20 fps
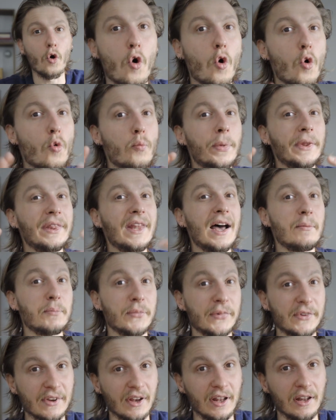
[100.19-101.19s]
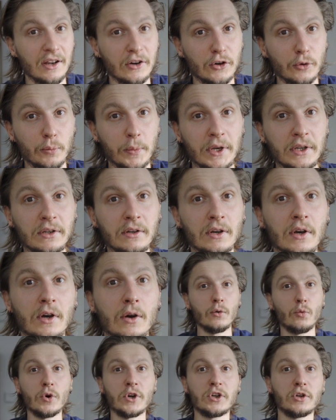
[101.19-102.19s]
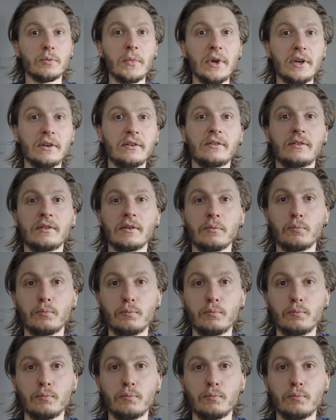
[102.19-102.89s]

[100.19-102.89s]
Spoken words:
open up a little bit, which means